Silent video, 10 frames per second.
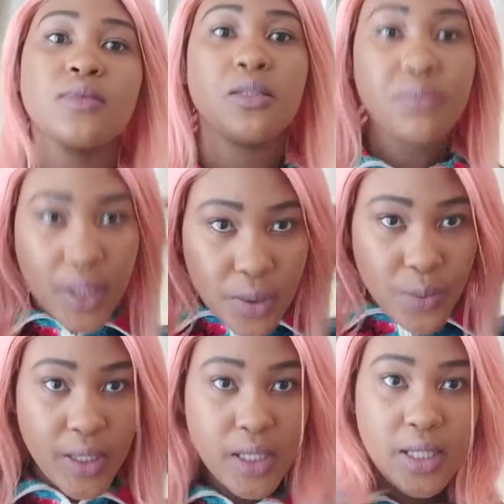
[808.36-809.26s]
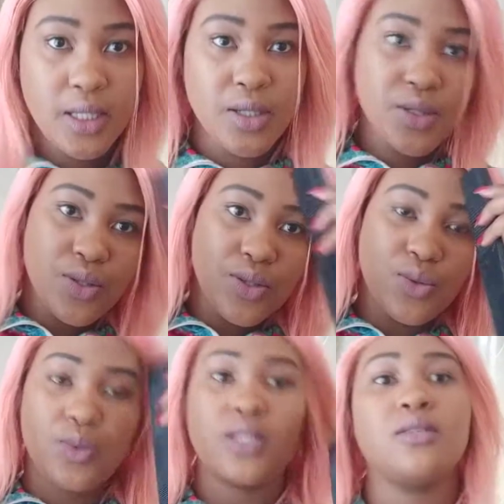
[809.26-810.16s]
pink wig
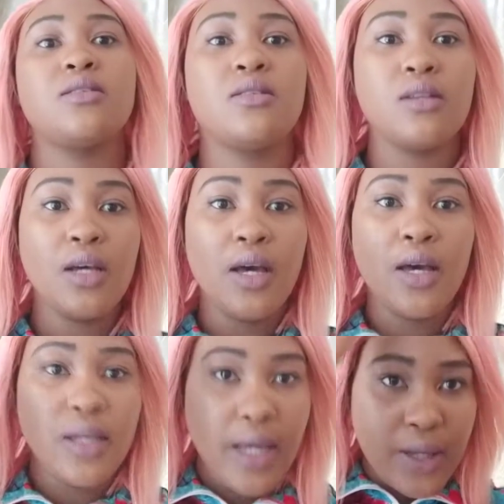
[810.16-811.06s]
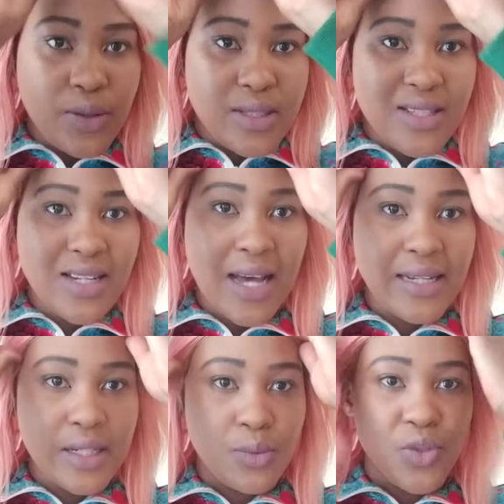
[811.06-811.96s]
sorted. Okay, you can style
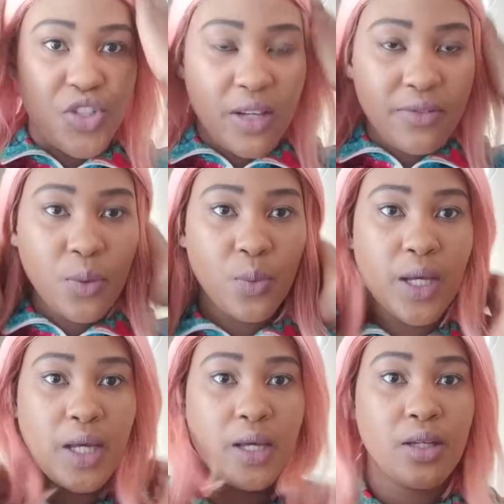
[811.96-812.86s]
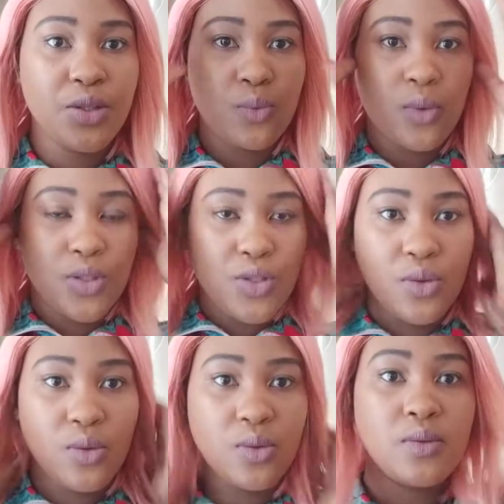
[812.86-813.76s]
it in whichever way you want
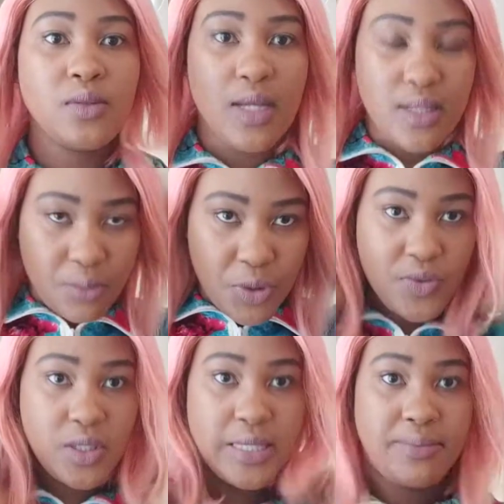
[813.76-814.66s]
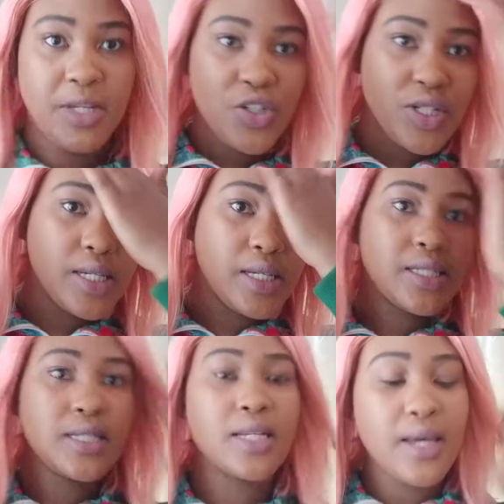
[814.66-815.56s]
to, as I previously
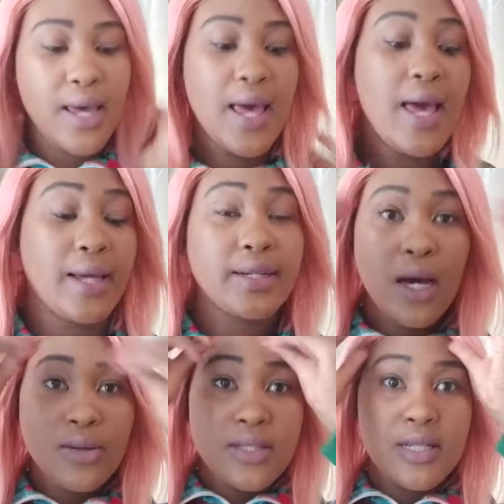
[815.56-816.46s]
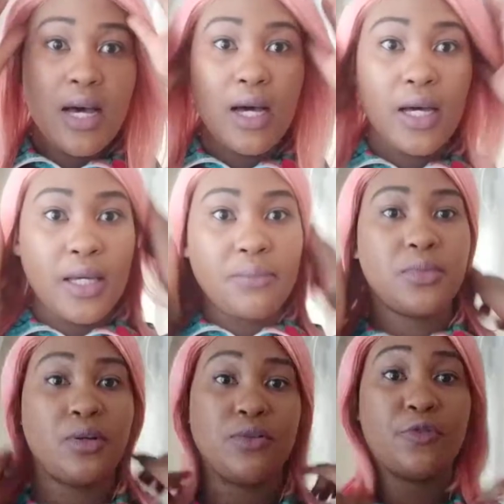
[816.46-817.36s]
mentioned. And now it's
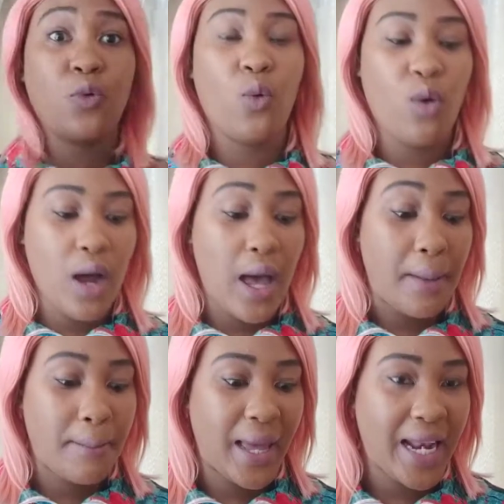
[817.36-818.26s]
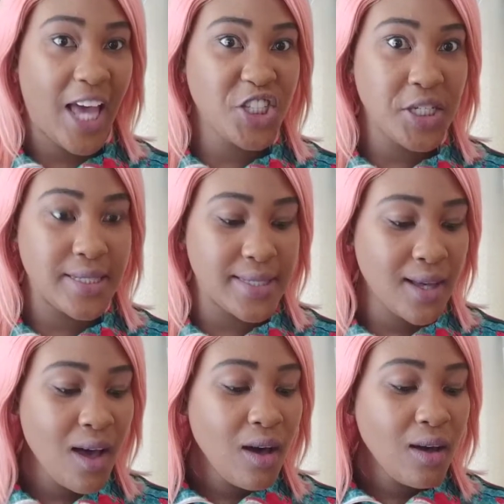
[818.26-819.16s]
time for my lashes.
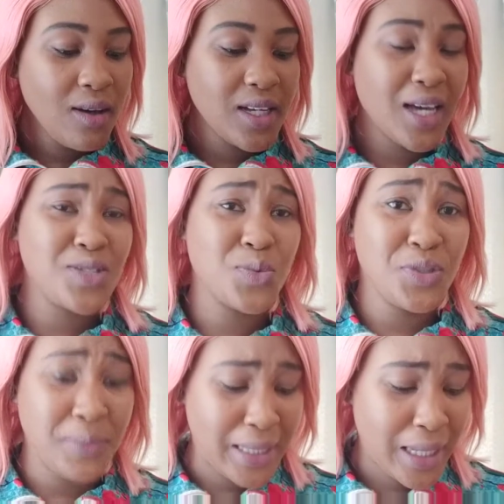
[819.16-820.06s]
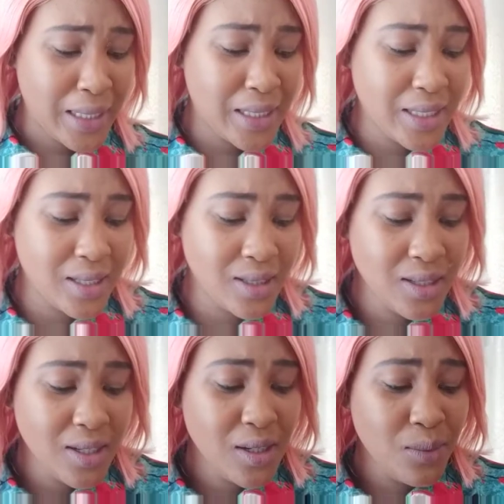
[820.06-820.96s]
Guys, wish me luck.
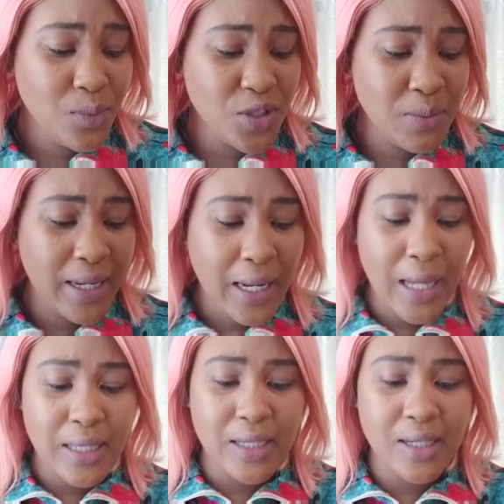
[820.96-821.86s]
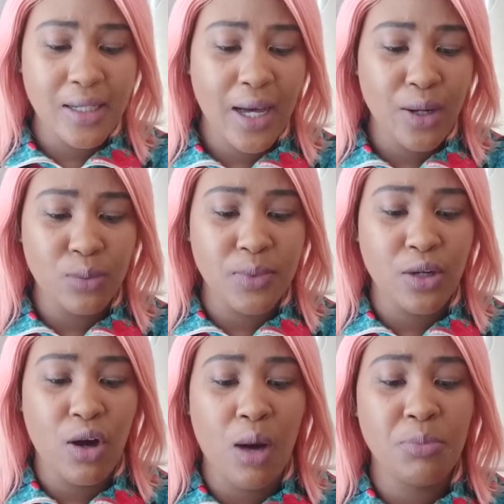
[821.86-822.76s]
Wish me luck. I hope they
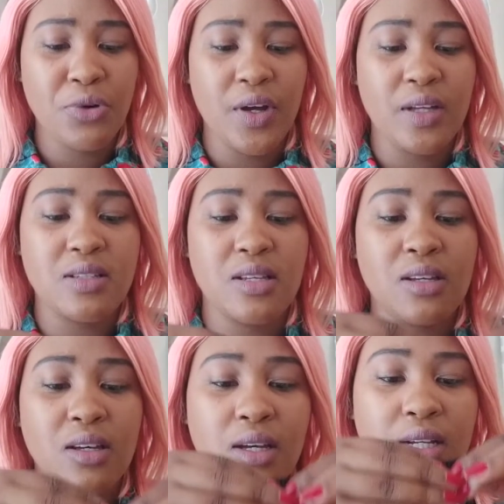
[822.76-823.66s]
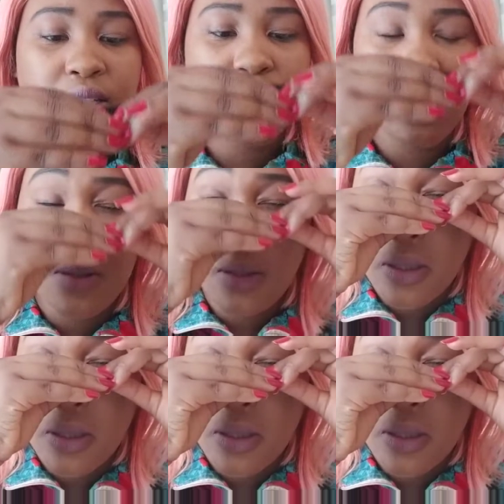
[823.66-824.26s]
cooperate. Let's go.